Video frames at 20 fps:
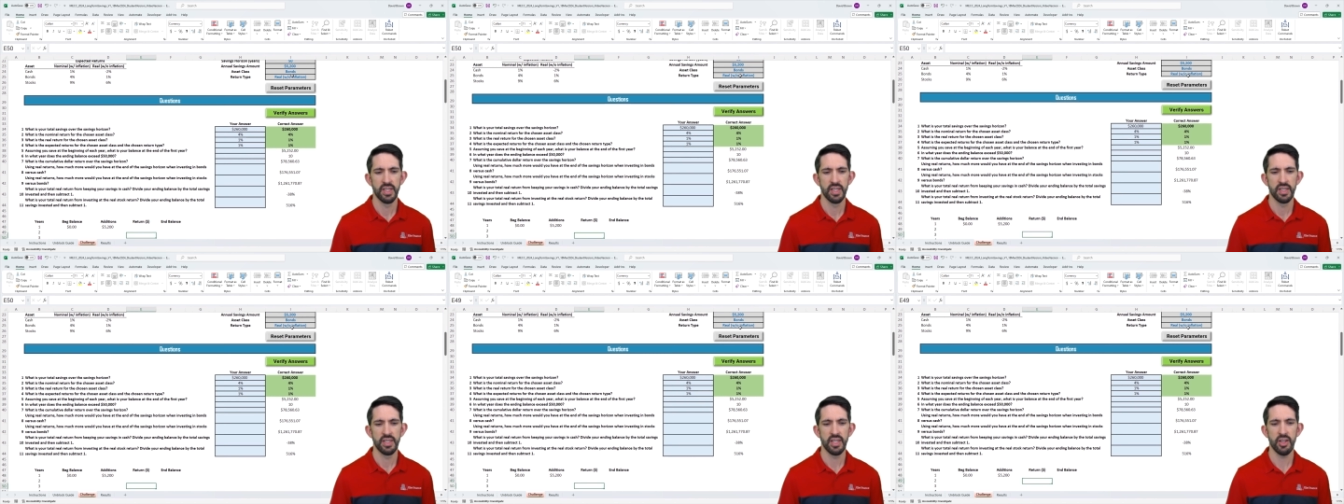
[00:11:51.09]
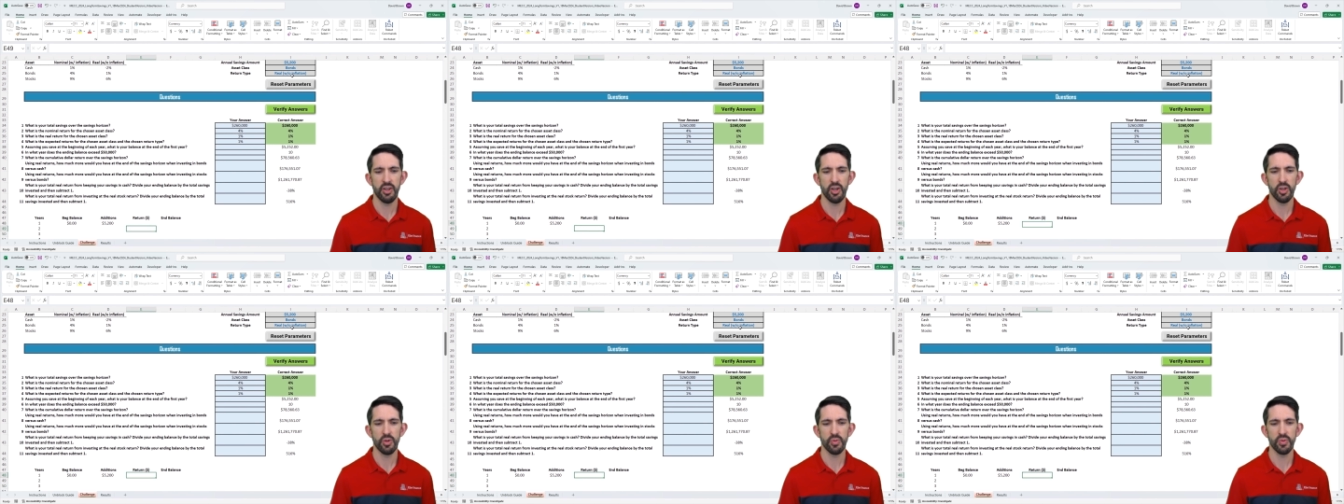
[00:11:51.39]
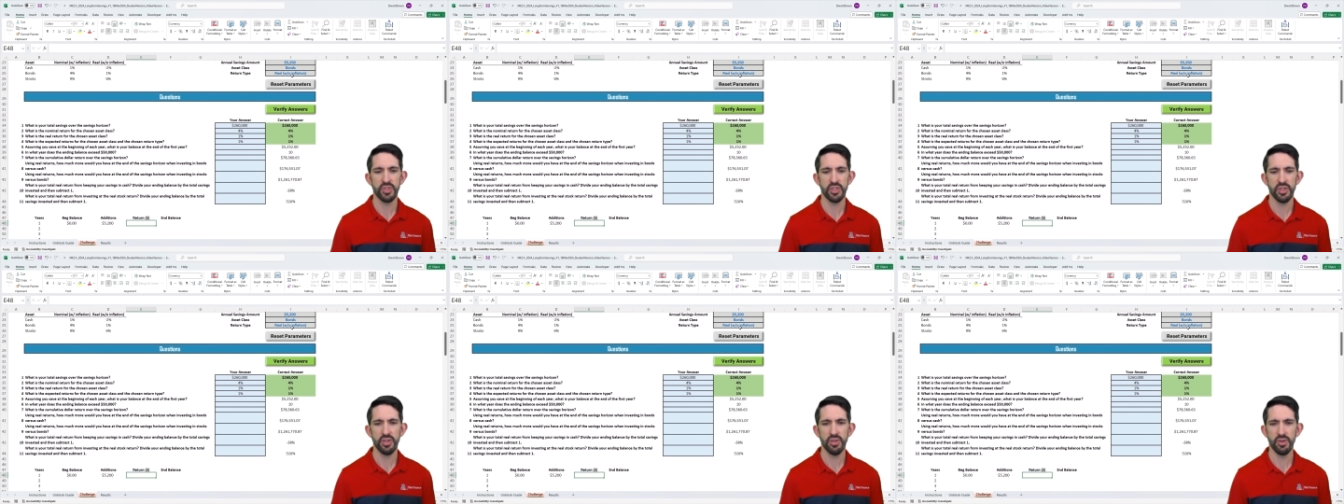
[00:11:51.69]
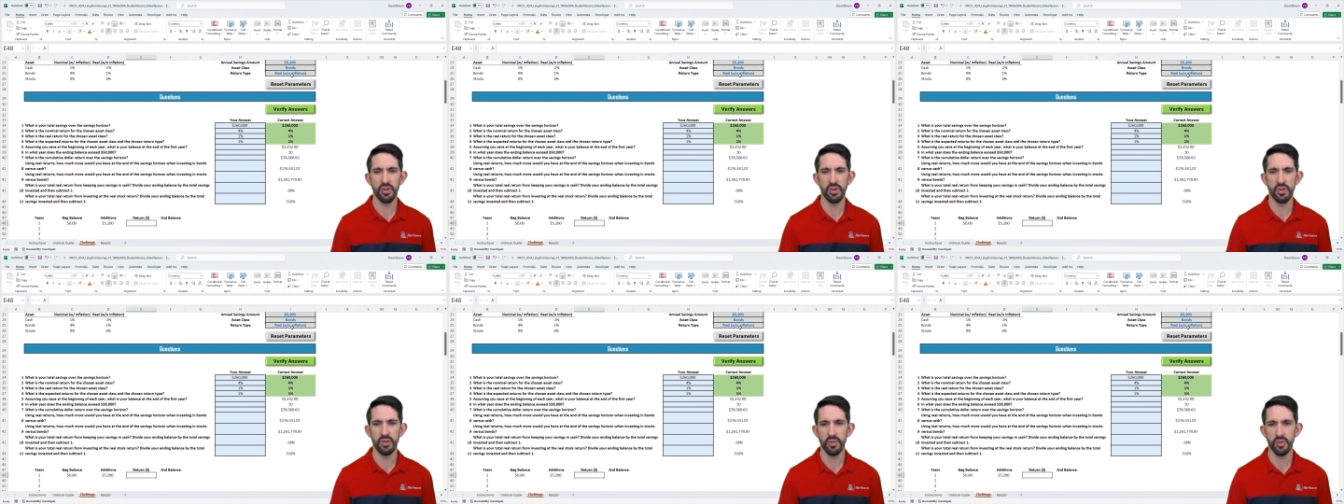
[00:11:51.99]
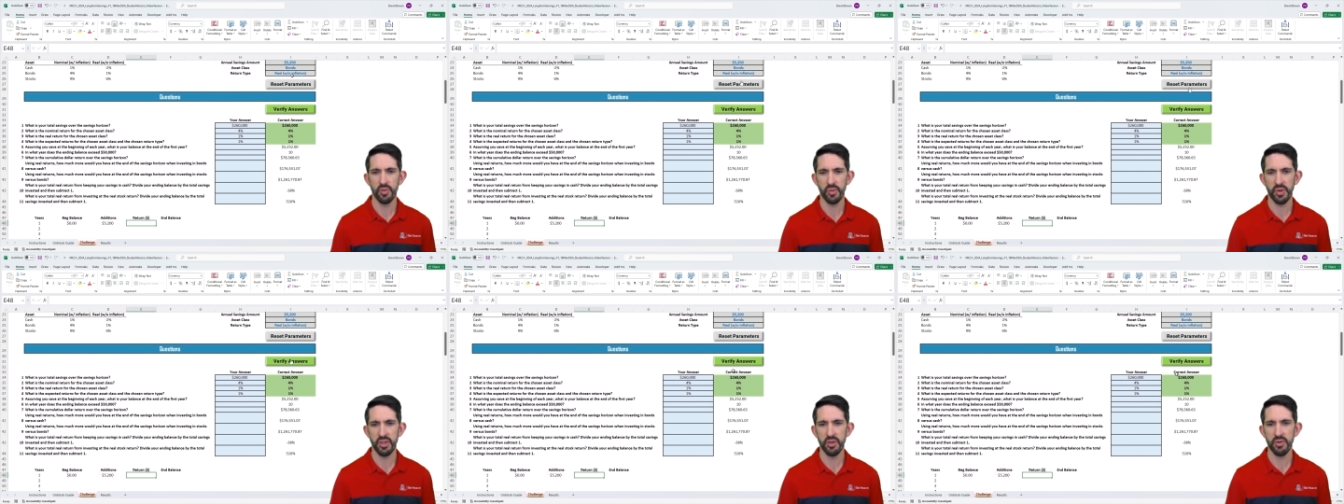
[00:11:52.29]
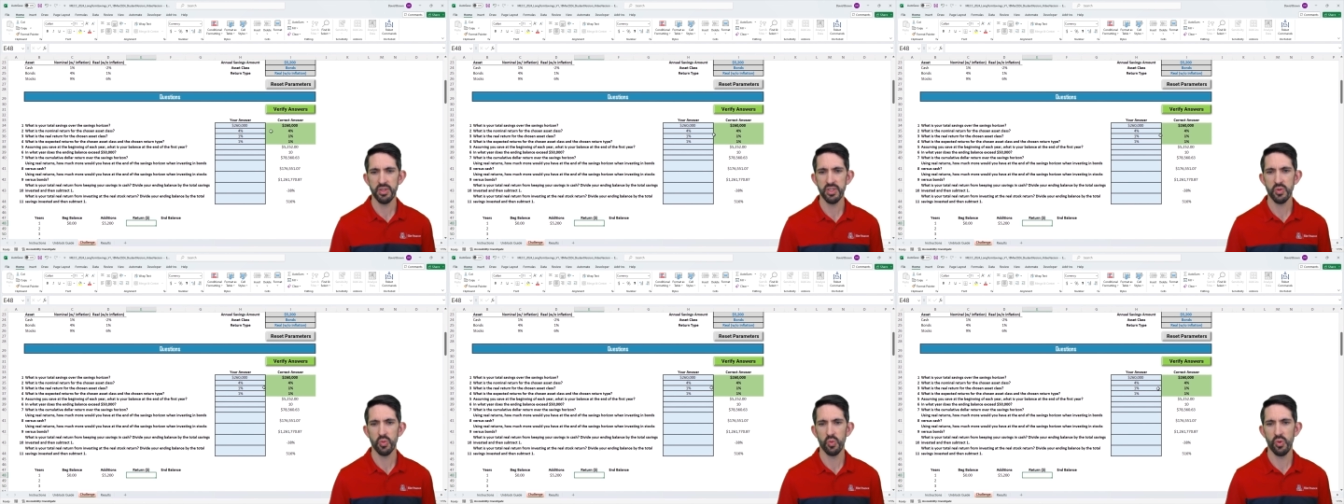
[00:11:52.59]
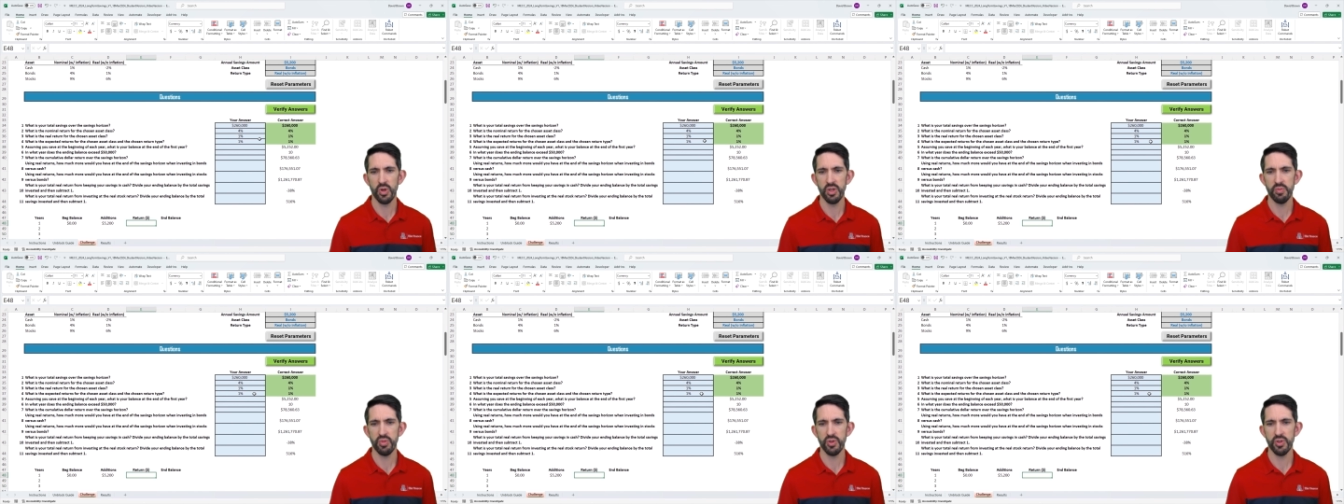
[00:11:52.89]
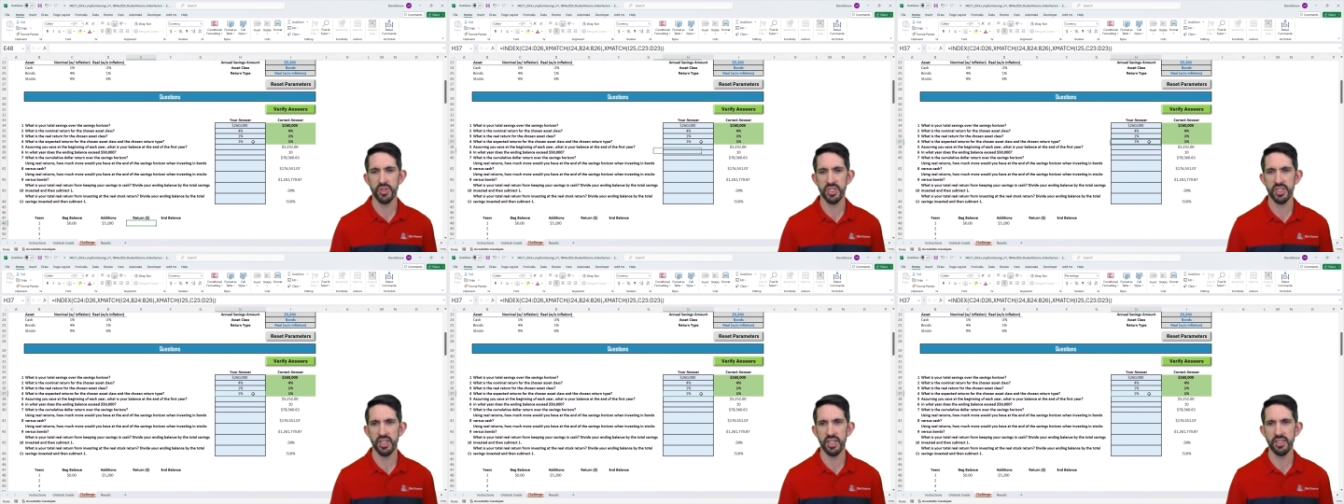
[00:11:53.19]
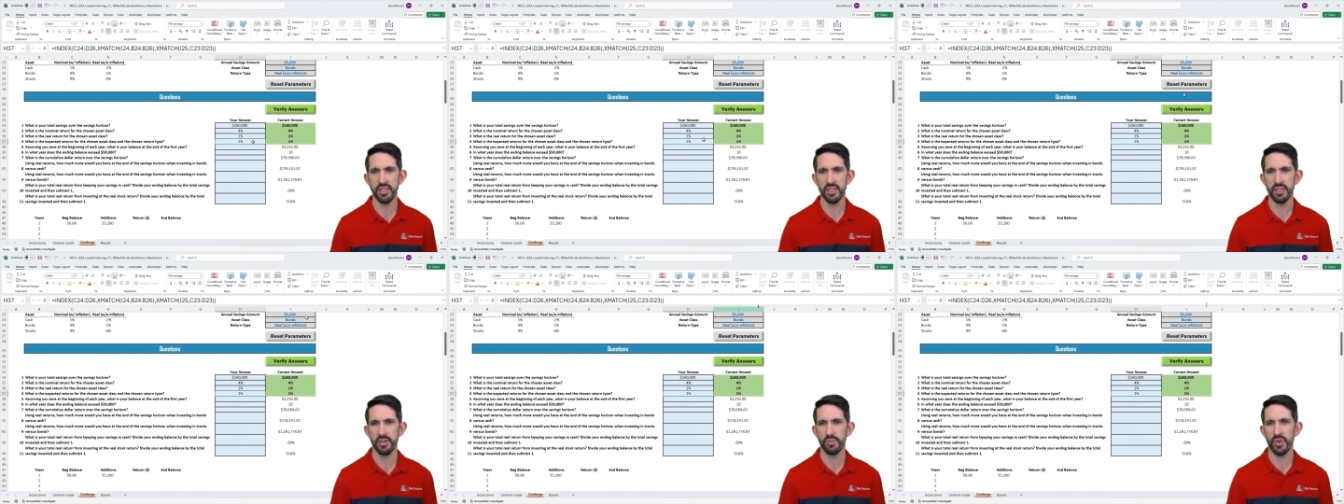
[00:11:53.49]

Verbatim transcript: Now our return, well, we know it's 1%